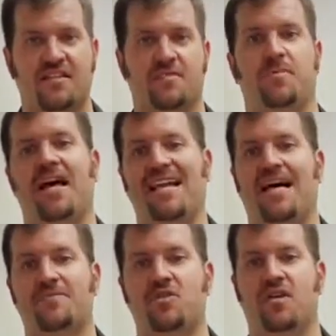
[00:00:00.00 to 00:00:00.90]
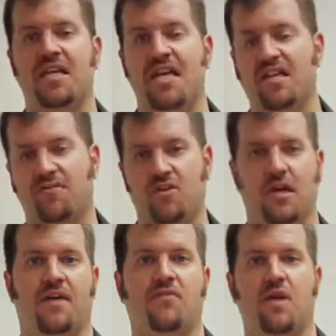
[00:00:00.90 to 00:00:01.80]
It's a spline option you can get if
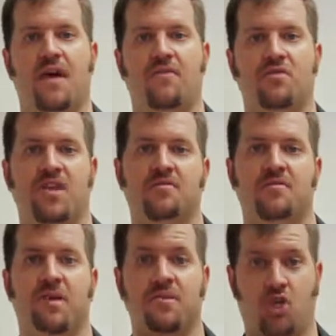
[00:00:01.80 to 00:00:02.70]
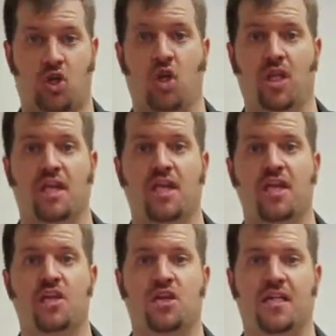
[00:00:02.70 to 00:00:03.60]
you have those types of bits currently
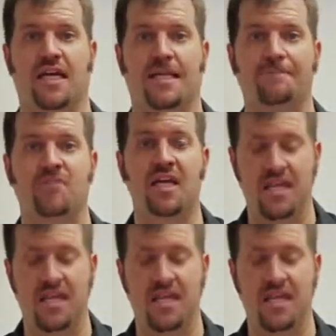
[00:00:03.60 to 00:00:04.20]
in your lineup.